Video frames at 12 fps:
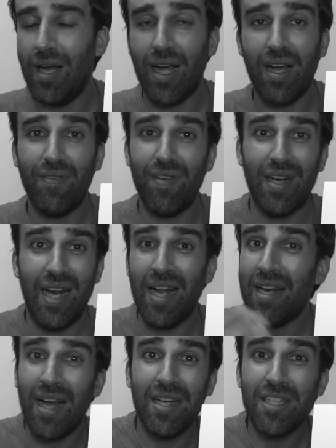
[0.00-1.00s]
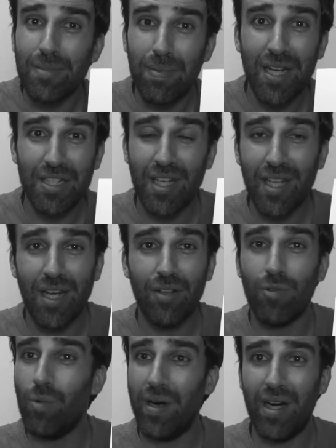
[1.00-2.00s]
I have an Unsplash
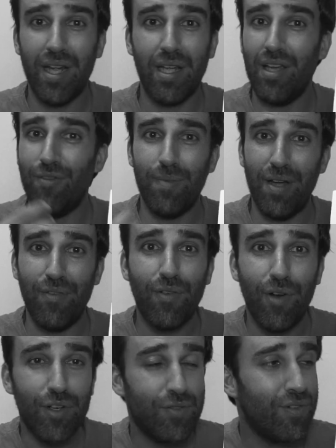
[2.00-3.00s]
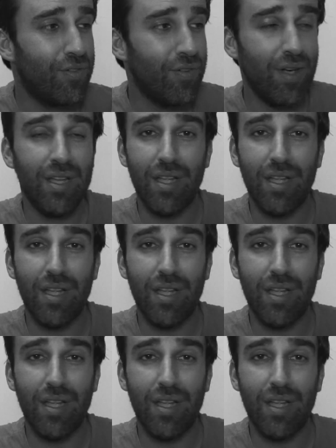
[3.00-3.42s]
account where I give my photos for free.